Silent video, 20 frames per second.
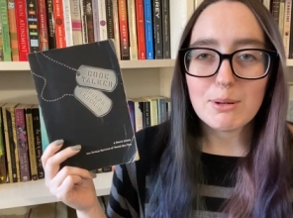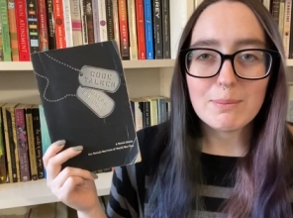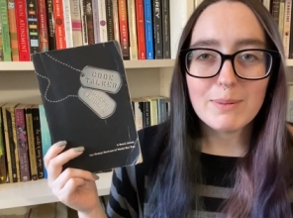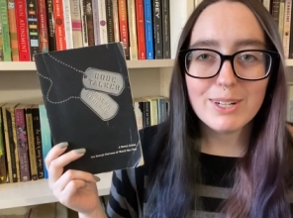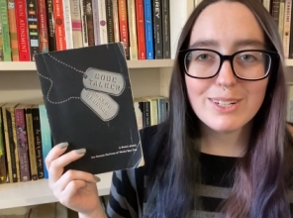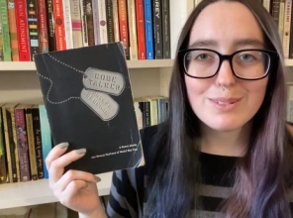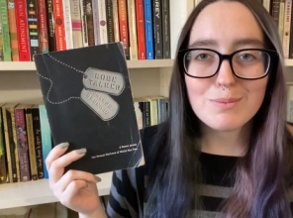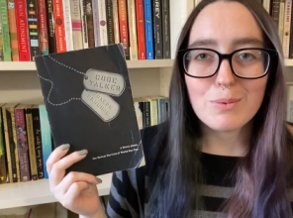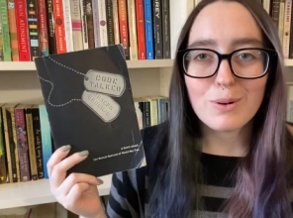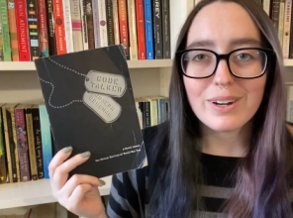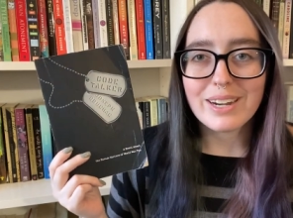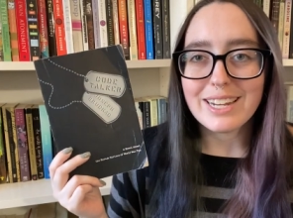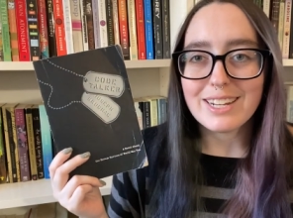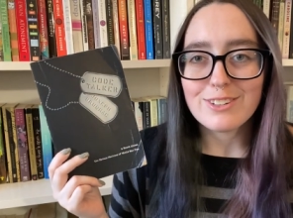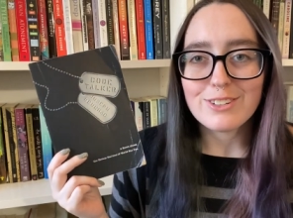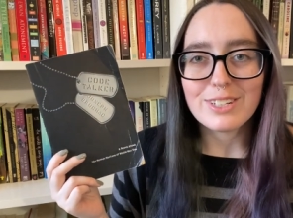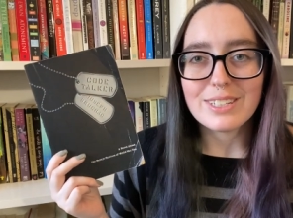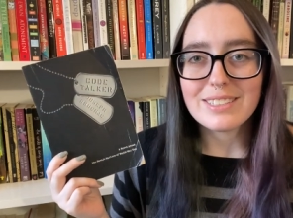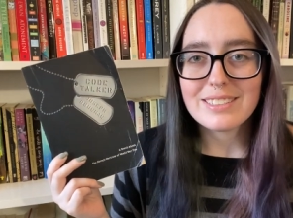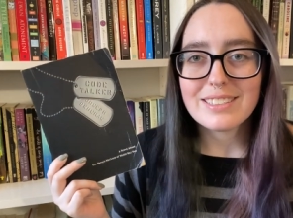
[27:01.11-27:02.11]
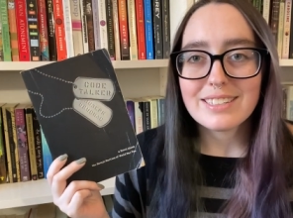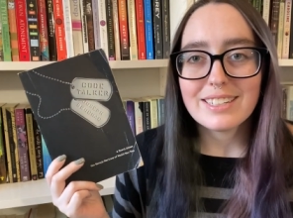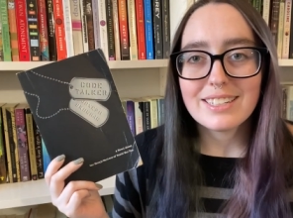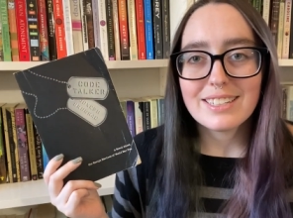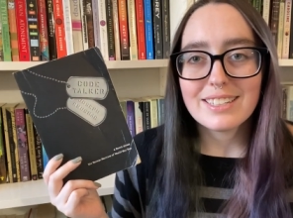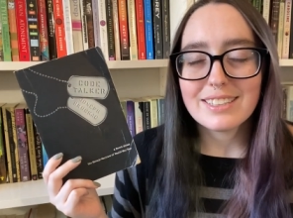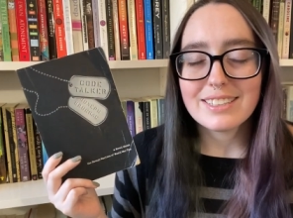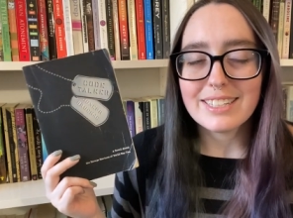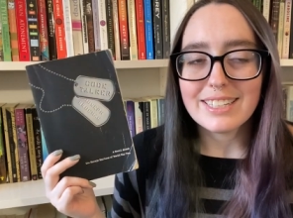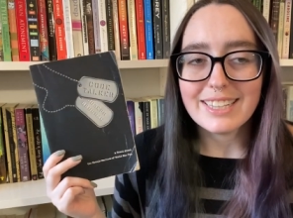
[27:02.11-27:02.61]
much more
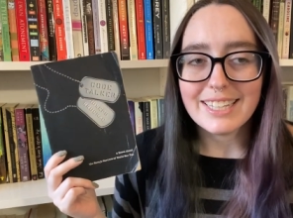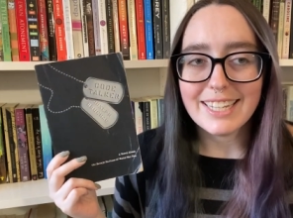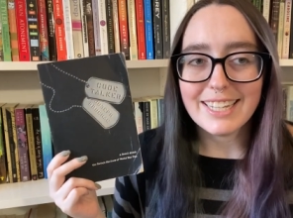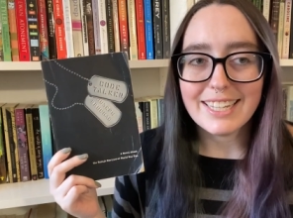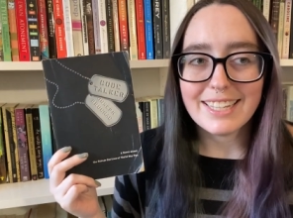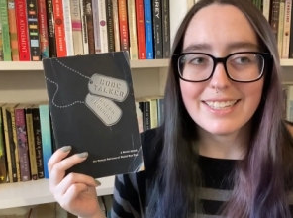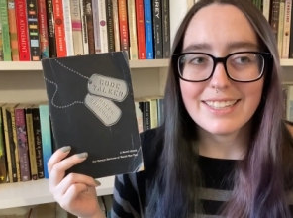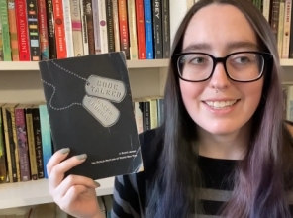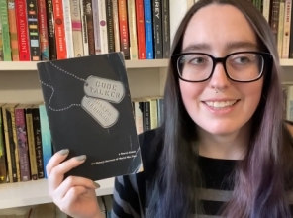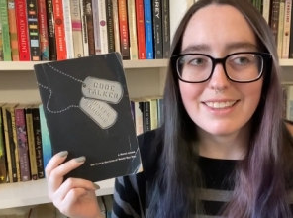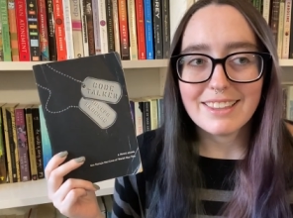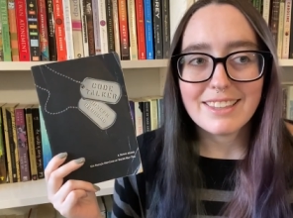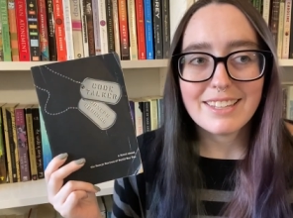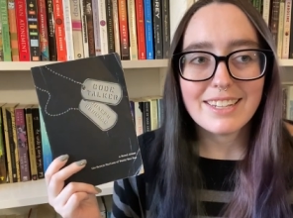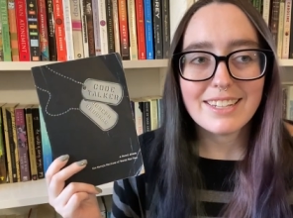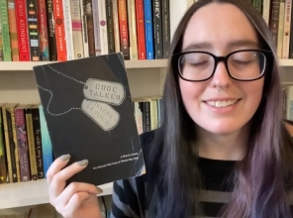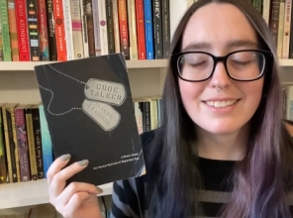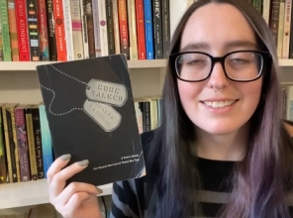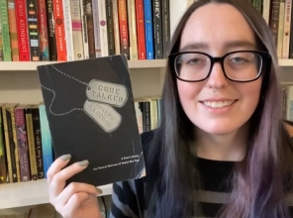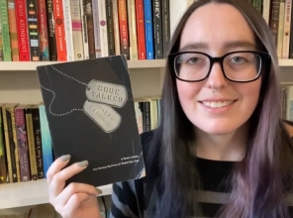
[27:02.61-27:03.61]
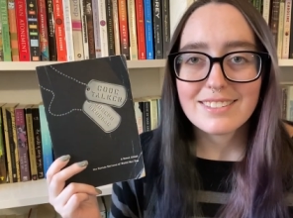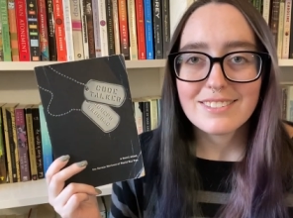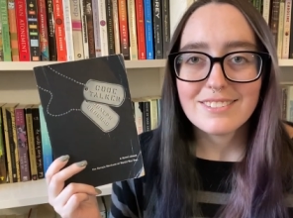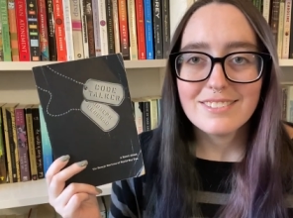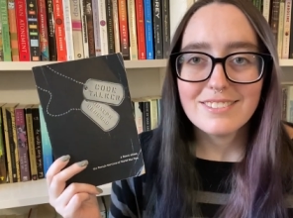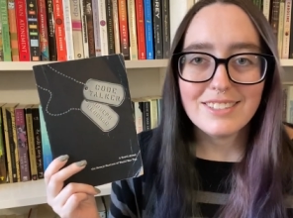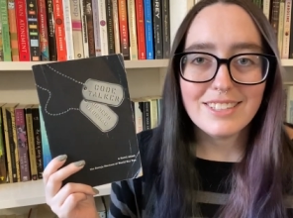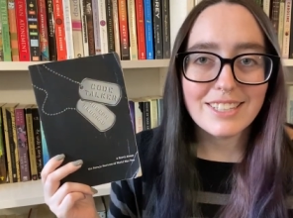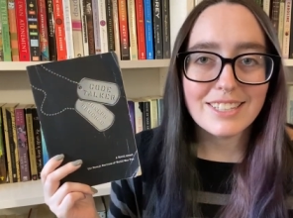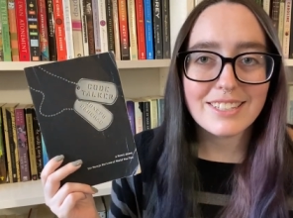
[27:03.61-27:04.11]
interesting than like this
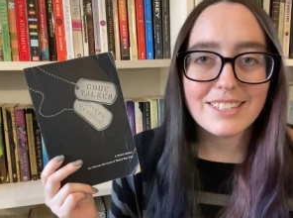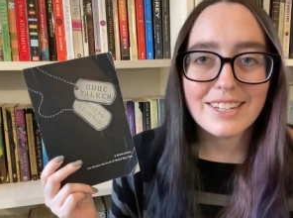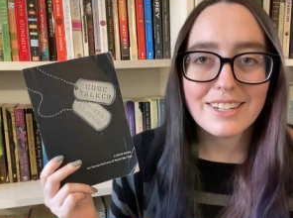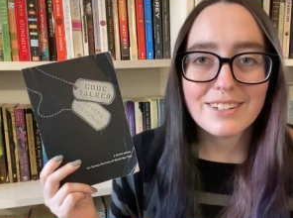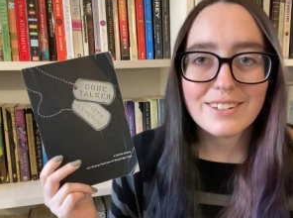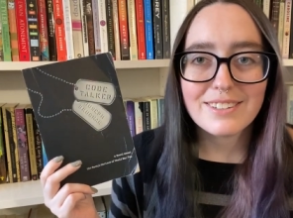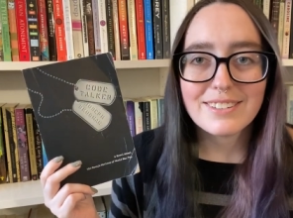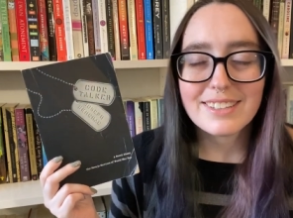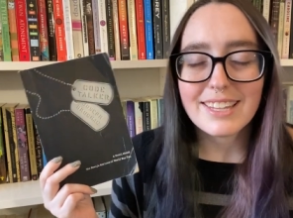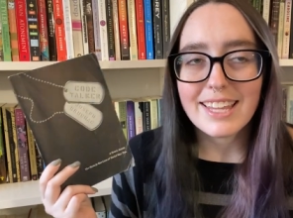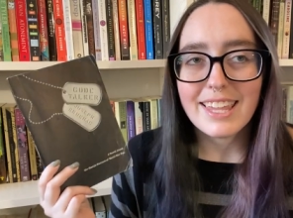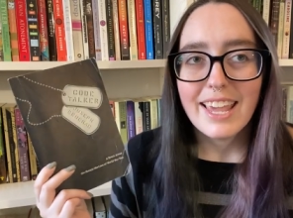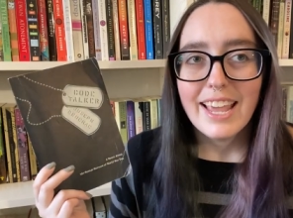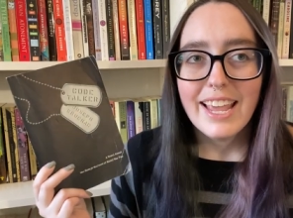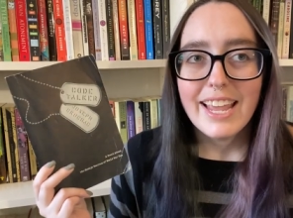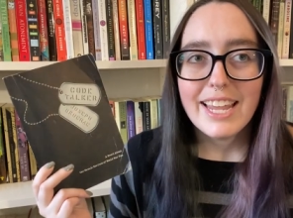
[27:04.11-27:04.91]
you know like